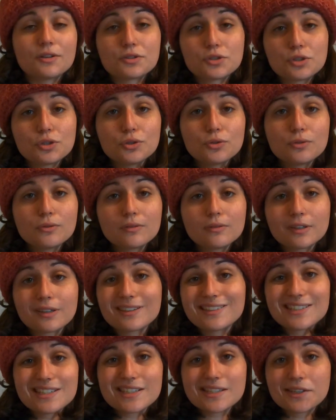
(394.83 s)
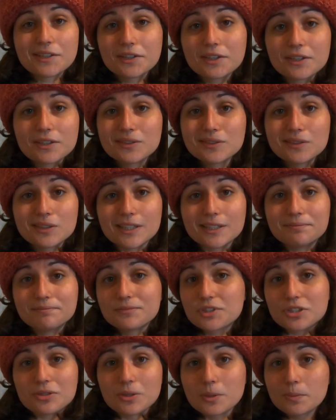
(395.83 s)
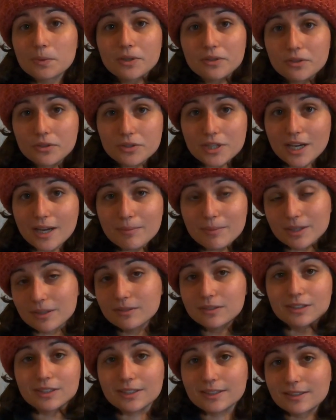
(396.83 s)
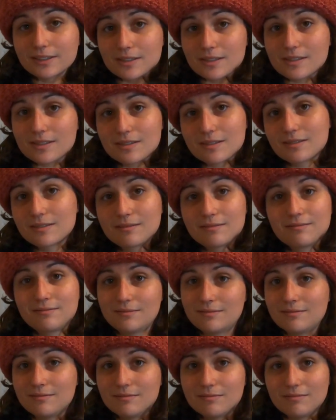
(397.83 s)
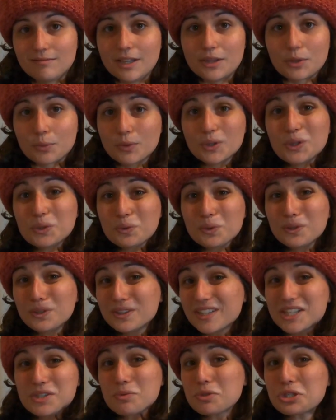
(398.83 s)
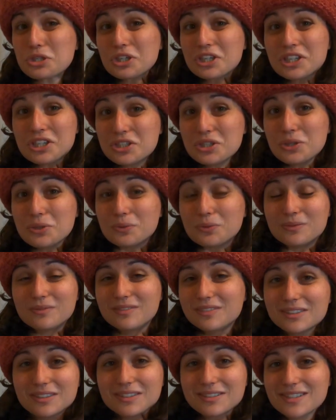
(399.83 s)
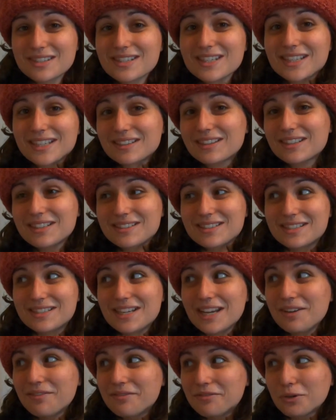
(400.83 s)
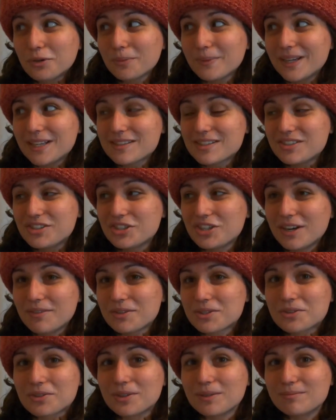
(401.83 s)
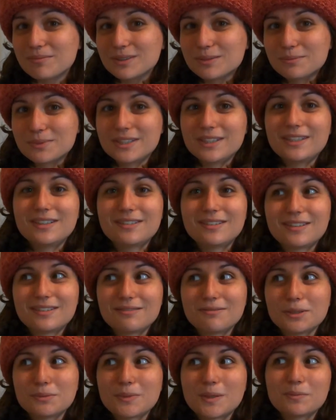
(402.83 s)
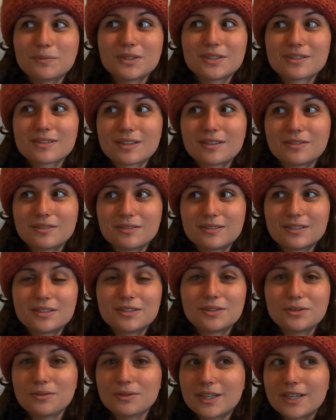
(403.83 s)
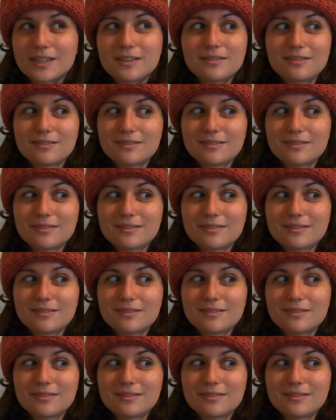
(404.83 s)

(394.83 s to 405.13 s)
2, they're gonna just tell you to Google it. Just open a new tab and Google it, because in the real world, that's what you're gonna do. It's like the date formats in JavaScript. Nobody remembers how to do that,